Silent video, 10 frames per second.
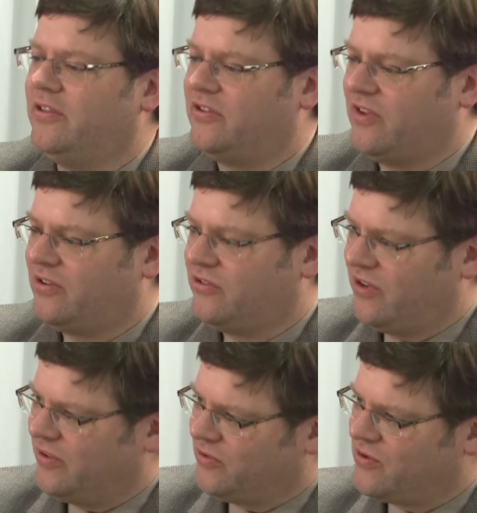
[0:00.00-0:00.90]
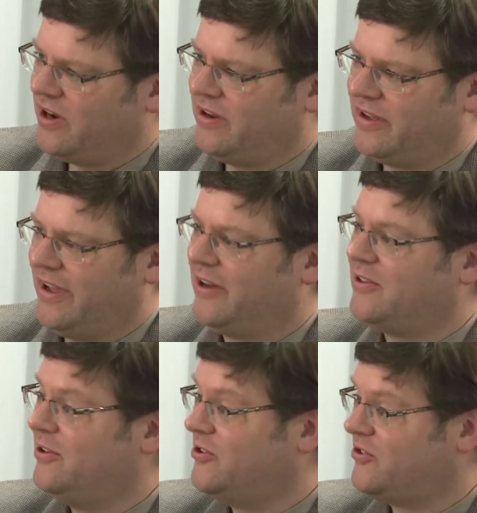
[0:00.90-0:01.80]
on this exercise of trying to get
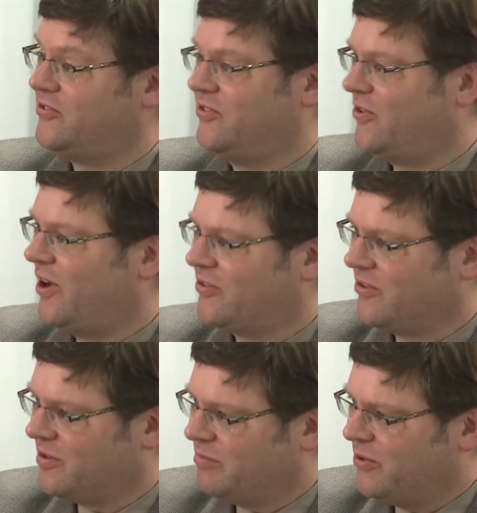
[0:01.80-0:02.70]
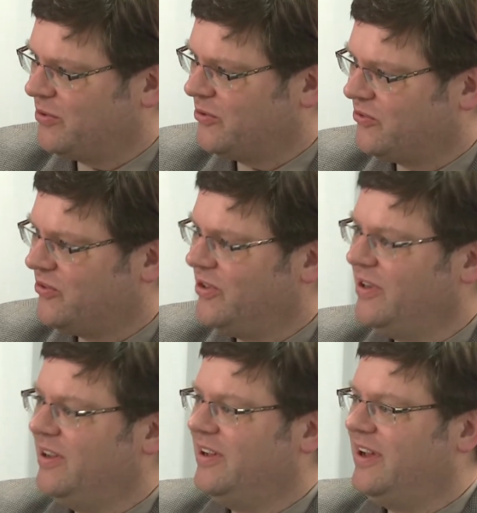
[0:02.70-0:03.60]
clinicians to talk to computers.
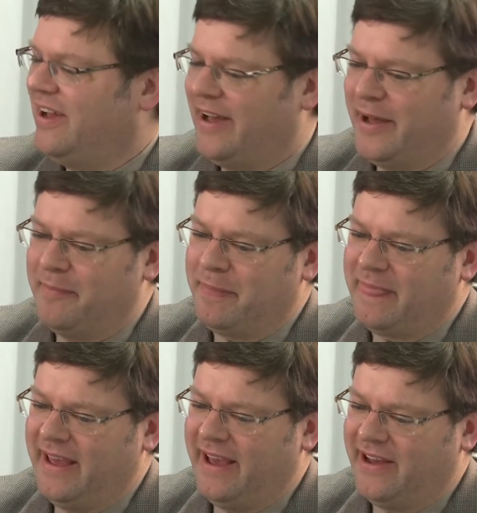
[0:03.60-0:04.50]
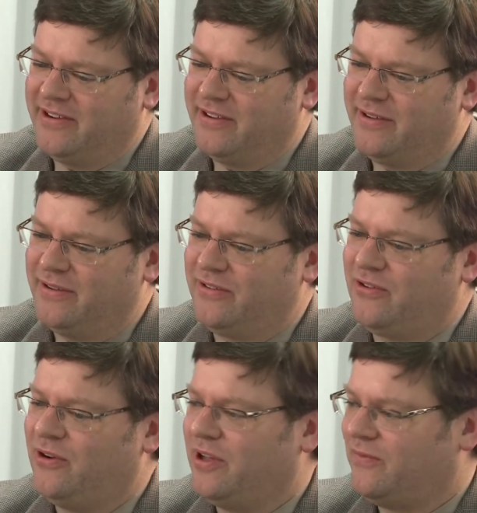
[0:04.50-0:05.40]
And
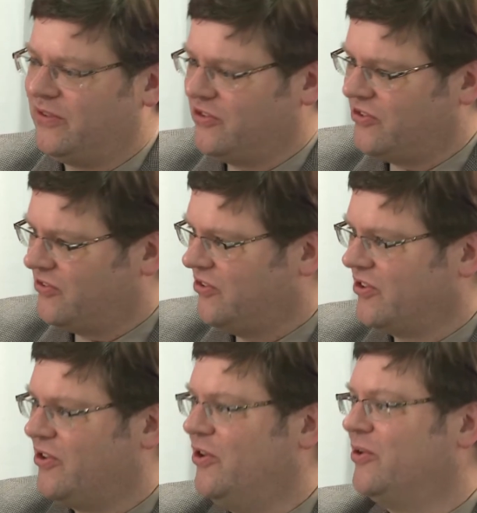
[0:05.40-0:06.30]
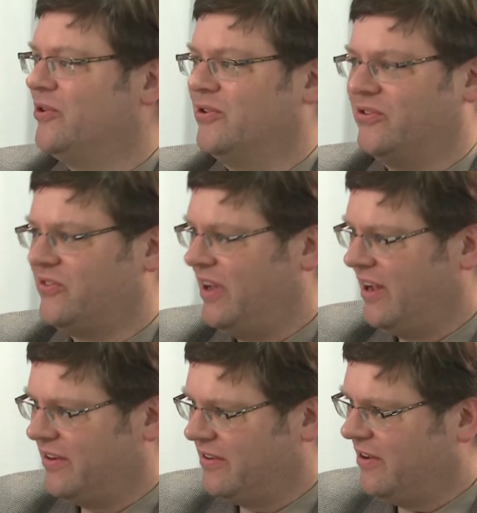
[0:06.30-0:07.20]
turning physicians into coders
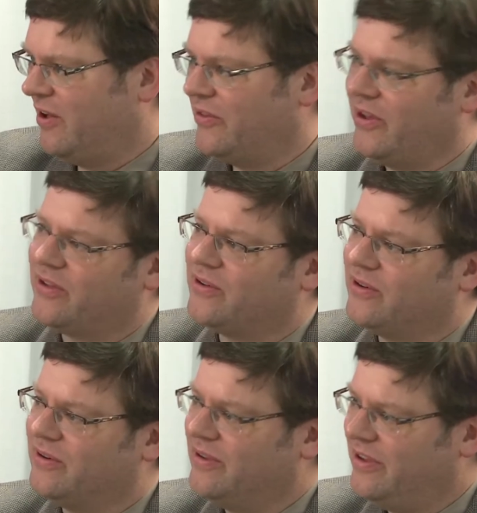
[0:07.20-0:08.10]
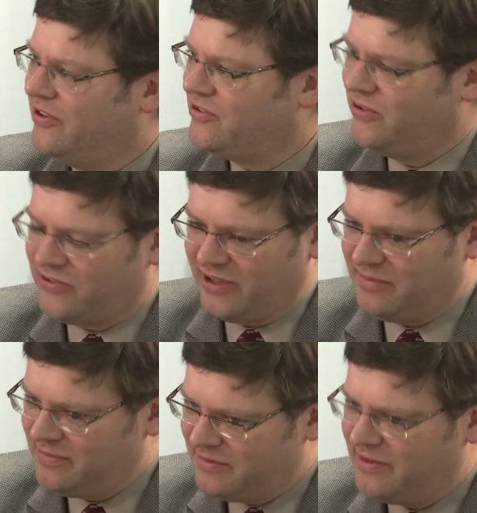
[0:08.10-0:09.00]
and all the other issues that,
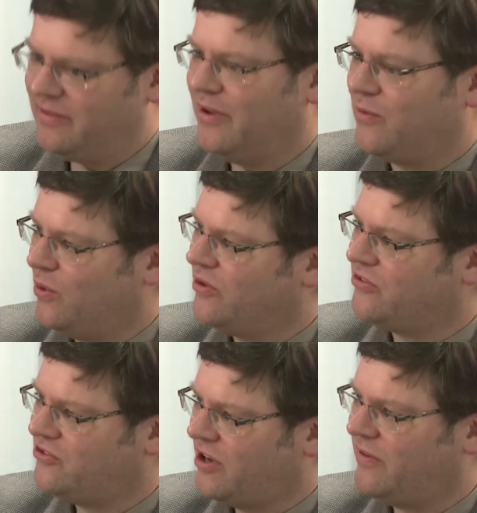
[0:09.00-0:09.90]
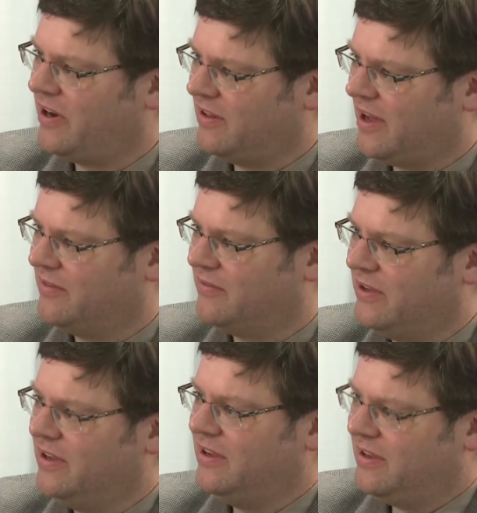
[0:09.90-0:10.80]
of course, generate a lot of
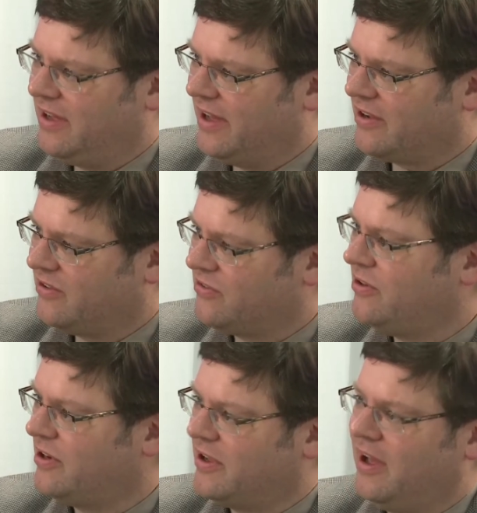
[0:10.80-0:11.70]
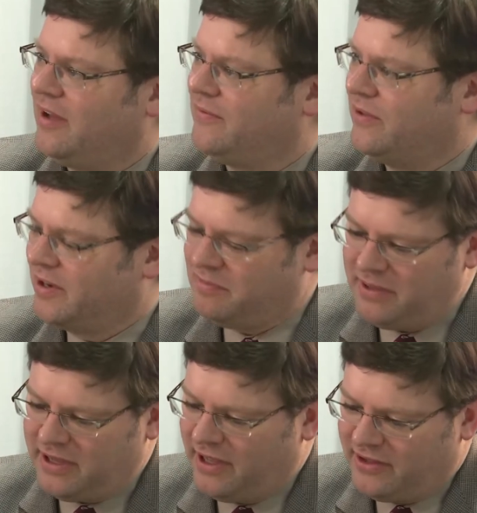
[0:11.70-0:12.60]
concern and conflict
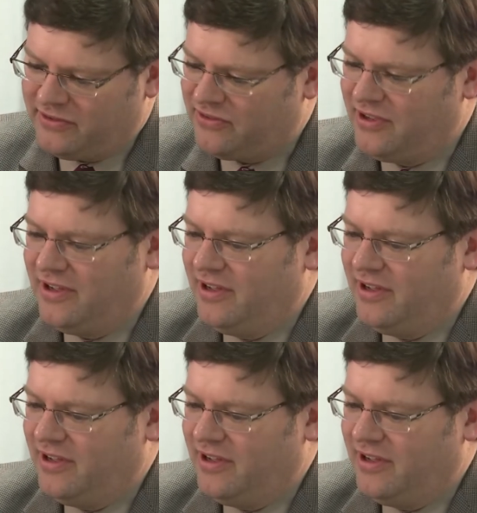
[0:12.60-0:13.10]
because